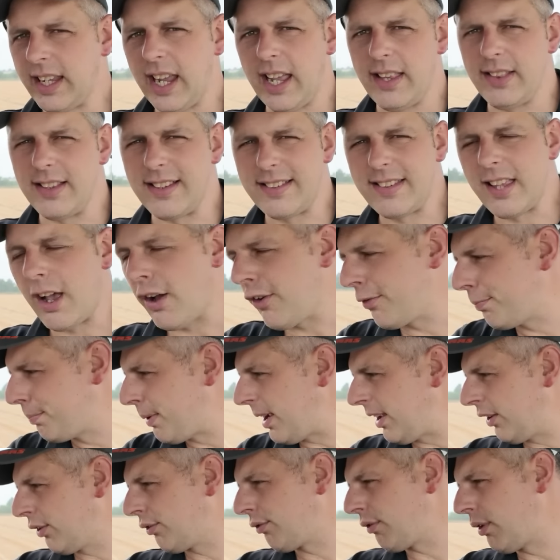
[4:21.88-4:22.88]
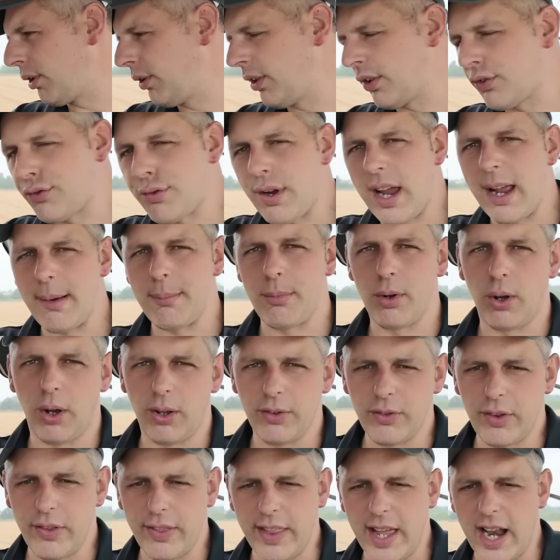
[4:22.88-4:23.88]
getting the tough bits through the tram
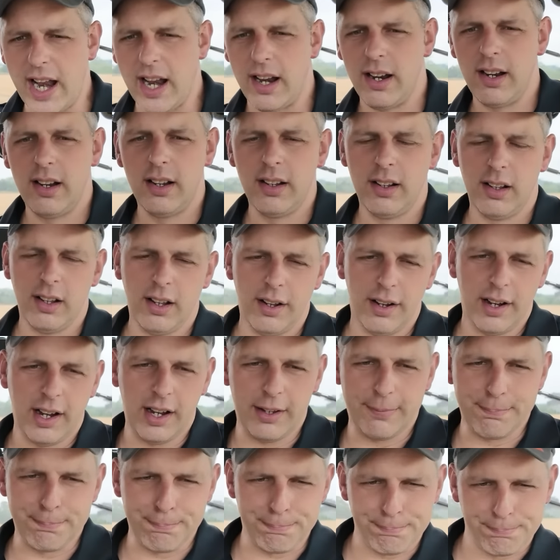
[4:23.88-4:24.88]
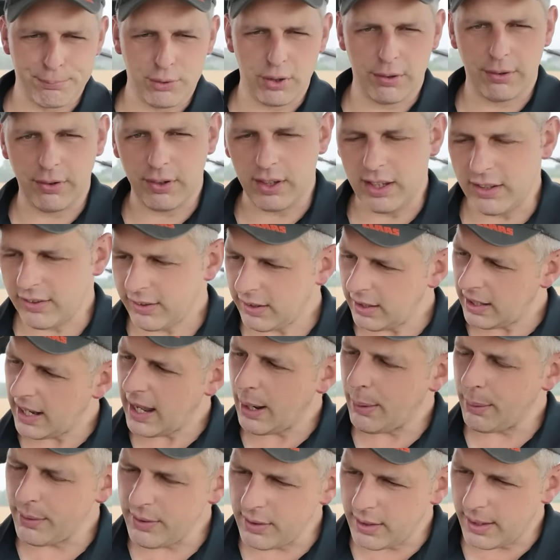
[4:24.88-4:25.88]
lines and that, it's
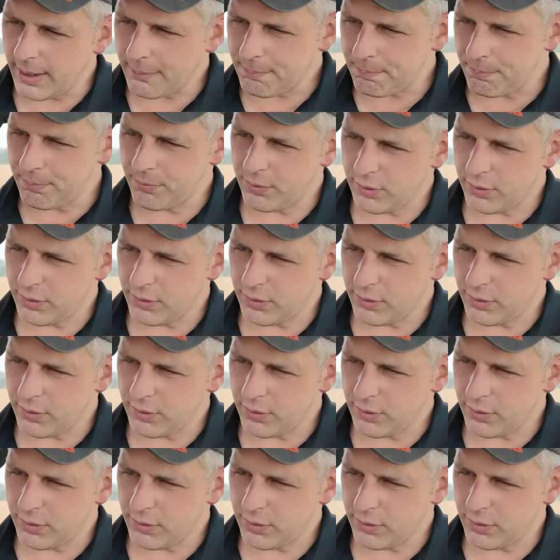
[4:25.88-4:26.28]
allowing the